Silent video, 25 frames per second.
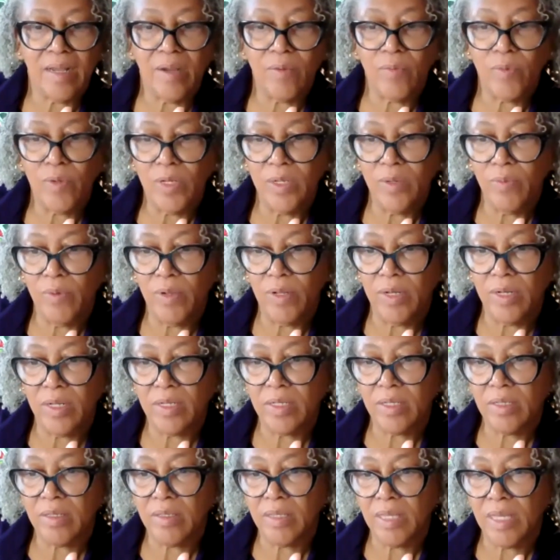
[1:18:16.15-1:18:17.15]
I really want to
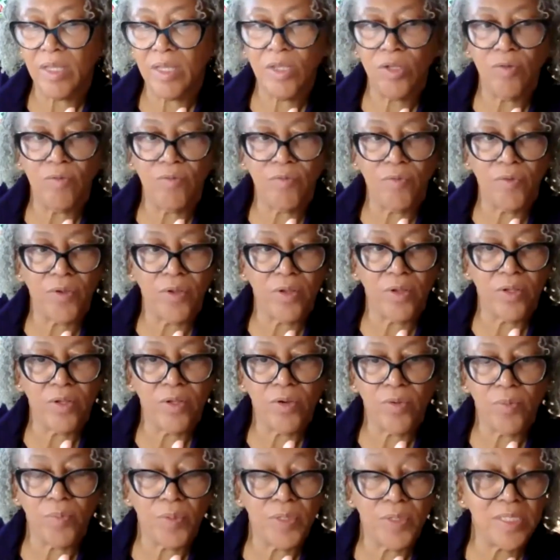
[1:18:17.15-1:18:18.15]
thank you for
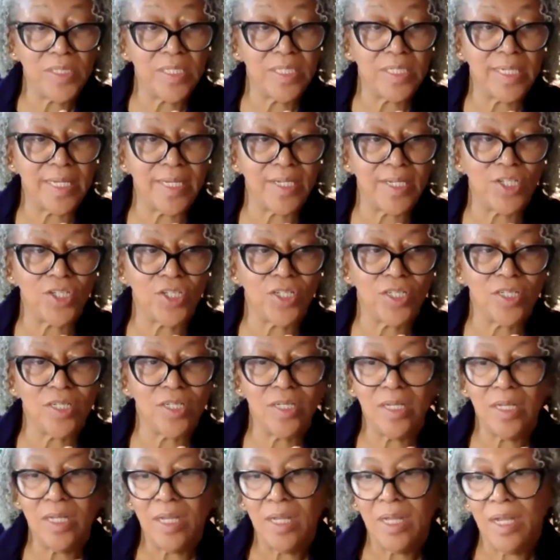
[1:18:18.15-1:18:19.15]
your presentation.